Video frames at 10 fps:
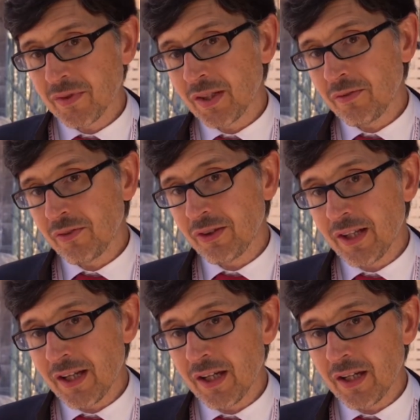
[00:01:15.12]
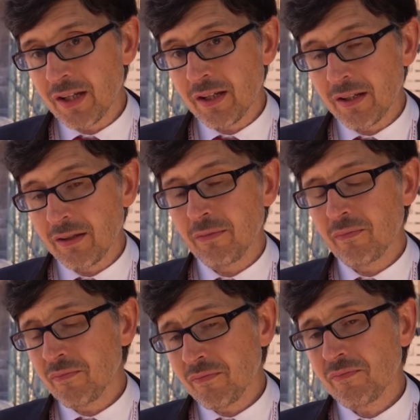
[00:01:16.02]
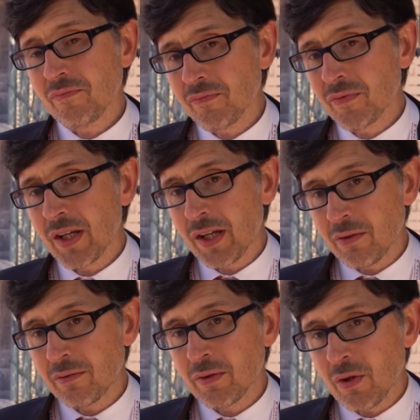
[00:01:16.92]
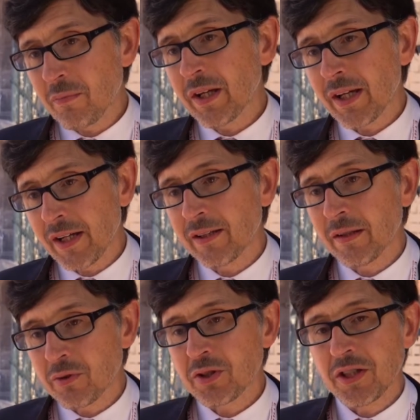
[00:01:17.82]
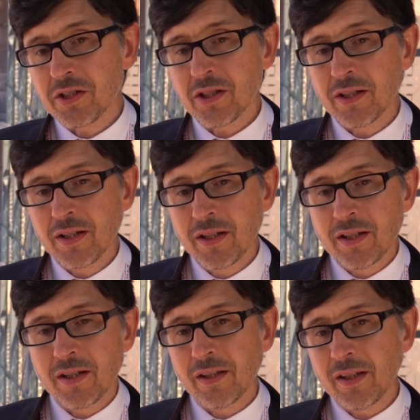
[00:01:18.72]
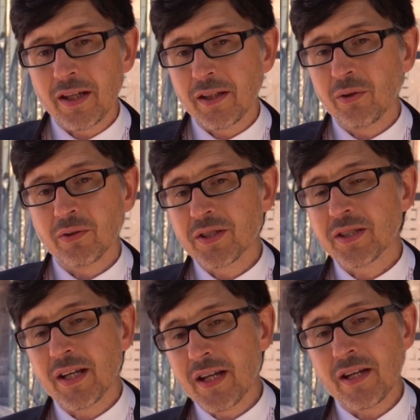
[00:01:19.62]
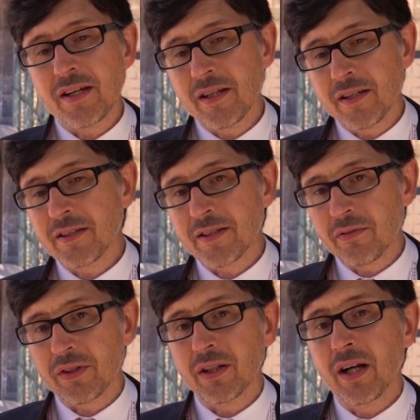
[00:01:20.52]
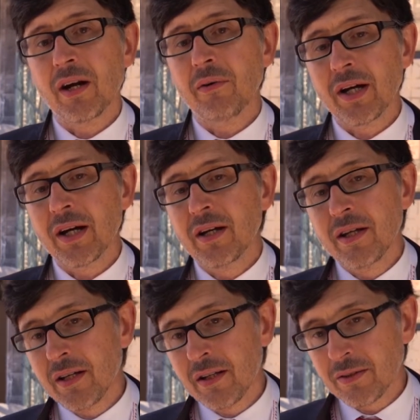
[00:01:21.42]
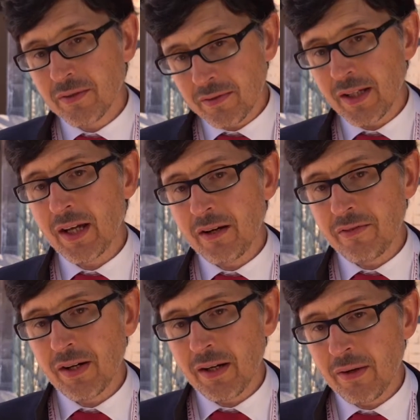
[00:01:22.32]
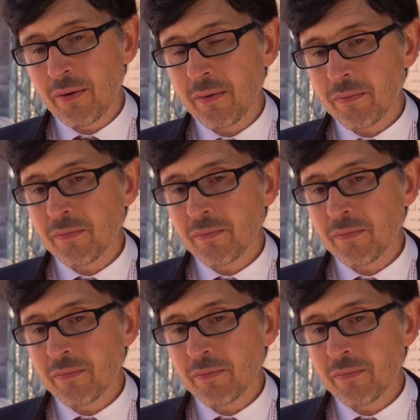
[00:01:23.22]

if they complicate the procedure, they don't stay in the cervical area. They have a